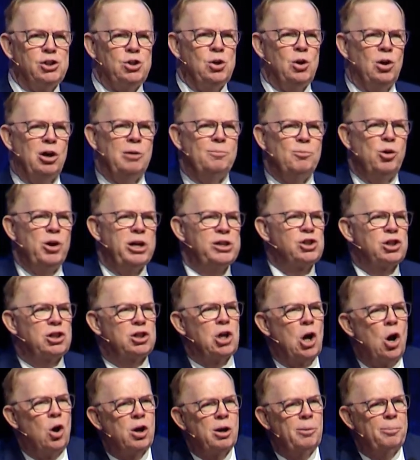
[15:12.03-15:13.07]
You heard Marissa
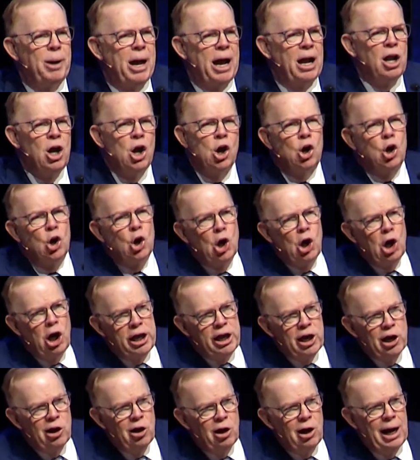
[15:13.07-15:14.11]
talk about early
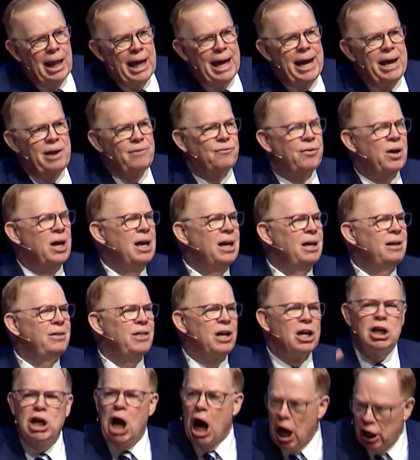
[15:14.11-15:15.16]
in her life the
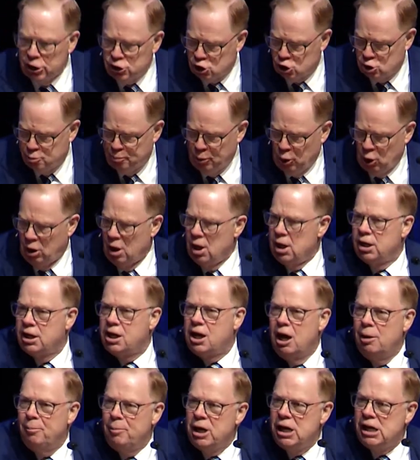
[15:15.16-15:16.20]
gospel
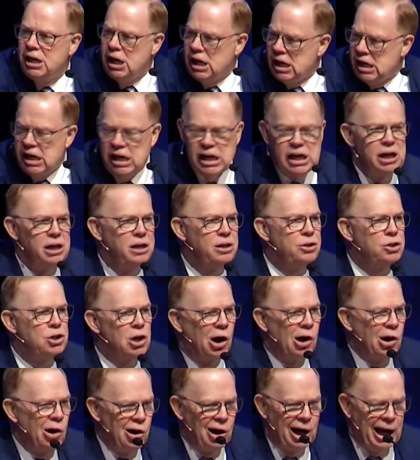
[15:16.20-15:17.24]
coming into
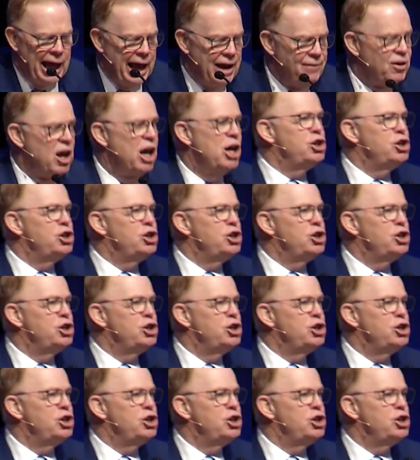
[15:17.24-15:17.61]
her life,